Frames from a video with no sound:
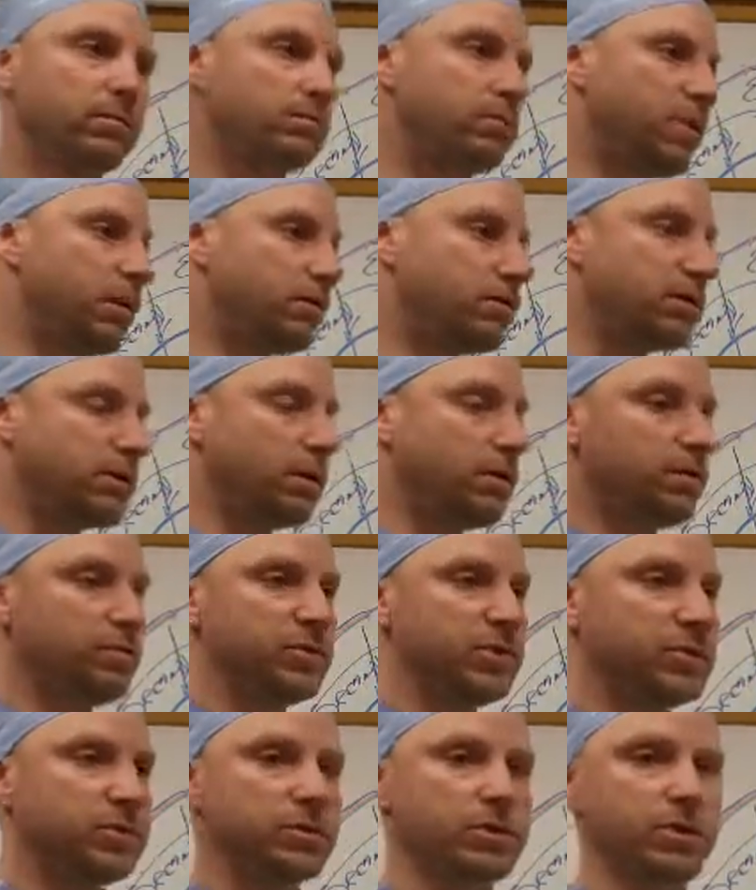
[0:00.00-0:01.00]
you know, so
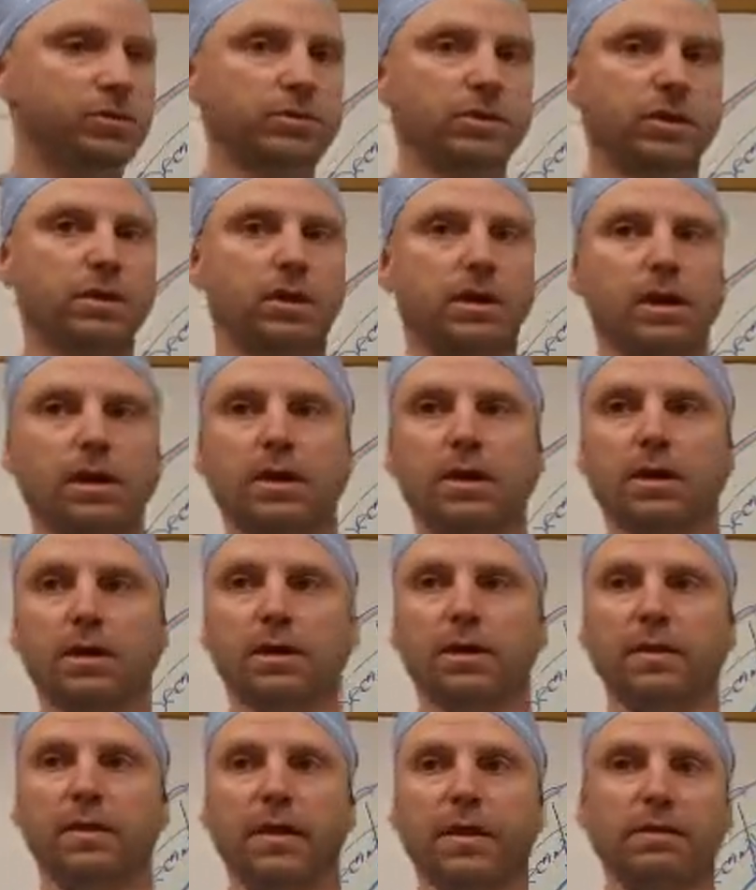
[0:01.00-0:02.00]
I'm just using
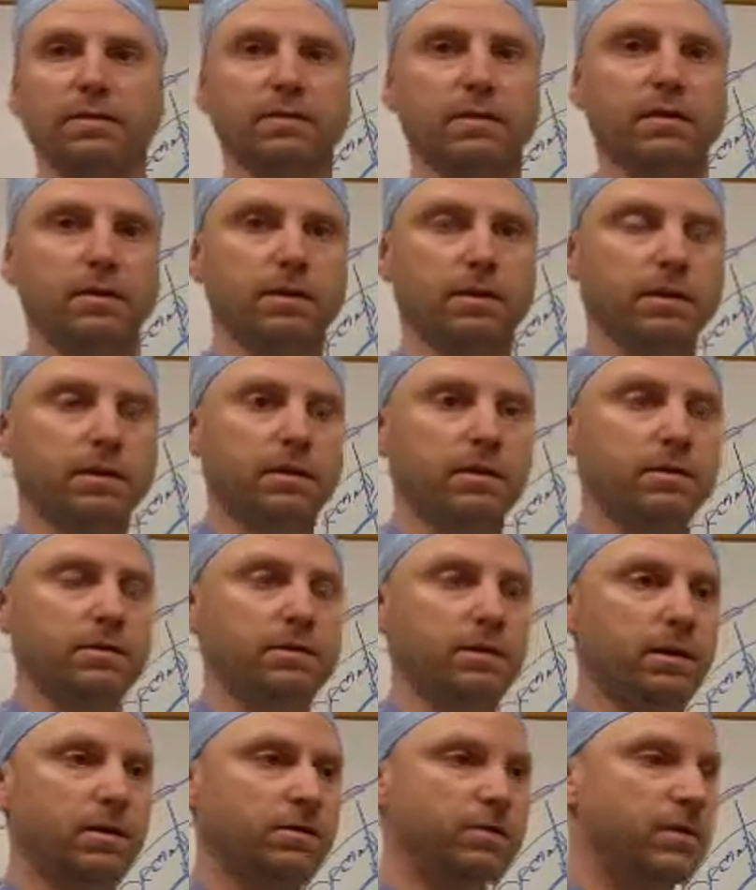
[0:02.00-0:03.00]

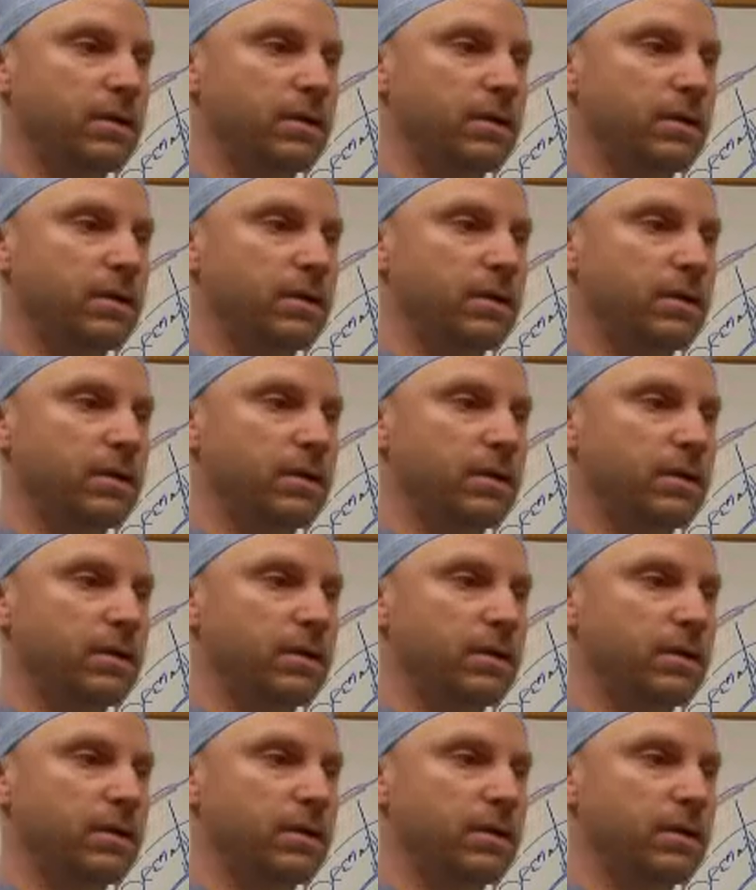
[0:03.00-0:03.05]
you know,